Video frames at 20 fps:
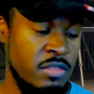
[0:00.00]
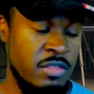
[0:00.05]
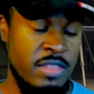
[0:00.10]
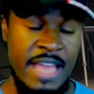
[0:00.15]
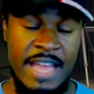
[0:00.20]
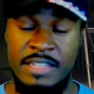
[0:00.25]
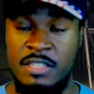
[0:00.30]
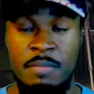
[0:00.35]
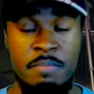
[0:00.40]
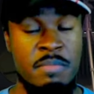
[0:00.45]

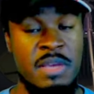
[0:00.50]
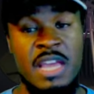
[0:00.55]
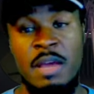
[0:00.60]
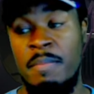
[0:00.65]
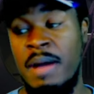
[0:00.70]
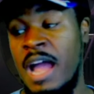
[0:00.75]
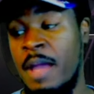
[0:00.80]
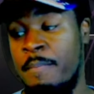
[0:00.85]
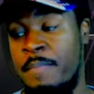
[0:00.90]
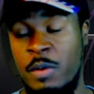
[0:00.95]
that to me,
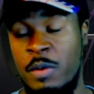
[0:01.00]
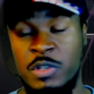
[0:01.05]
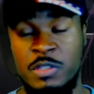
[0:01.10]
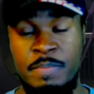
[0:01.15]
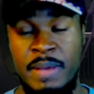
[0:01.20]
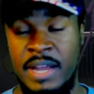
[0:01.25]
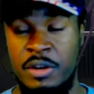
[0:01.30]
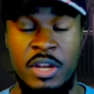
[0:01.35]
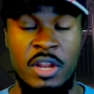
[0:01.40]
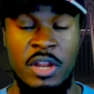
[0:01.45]
in my opinion, was
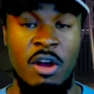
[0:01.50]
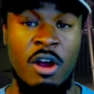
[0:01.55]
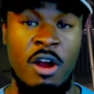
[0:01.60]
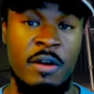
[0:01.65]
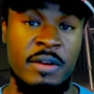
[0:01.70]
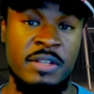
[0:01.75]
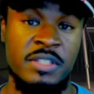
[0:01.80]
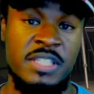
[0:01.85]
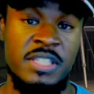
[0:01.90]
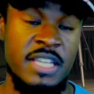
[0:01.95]
bigger than the
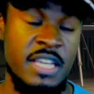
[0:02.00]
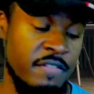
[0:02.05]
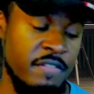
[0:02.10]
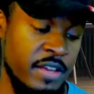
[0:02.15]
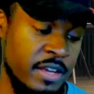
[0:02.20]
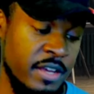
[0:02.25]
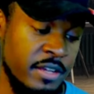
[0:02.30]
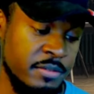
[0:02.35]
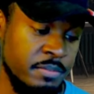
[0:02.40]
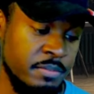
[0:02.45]
RNC
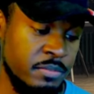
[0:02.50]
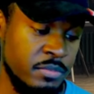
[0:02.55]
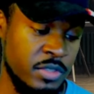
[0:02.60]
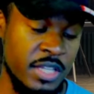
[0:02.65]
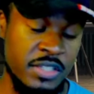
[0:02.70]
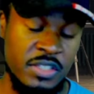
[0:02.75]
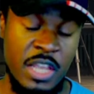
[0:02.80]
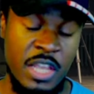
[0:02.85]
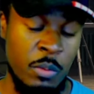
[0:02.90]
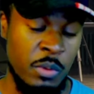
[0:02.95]
event.
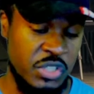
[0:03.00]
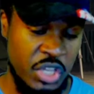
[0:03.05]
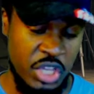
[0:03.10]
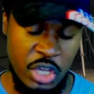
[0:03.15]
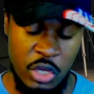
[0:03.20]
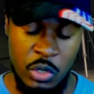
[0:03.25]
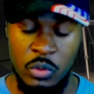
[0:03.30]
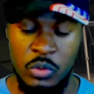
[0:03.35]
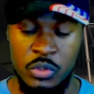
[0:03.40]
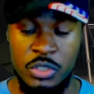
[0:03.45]
This thing was
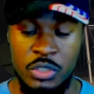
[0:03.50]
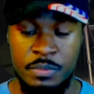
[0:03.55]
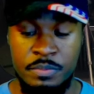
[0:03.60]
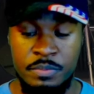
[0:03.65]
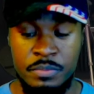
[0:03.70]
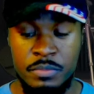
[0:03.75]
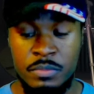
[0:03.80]
huge.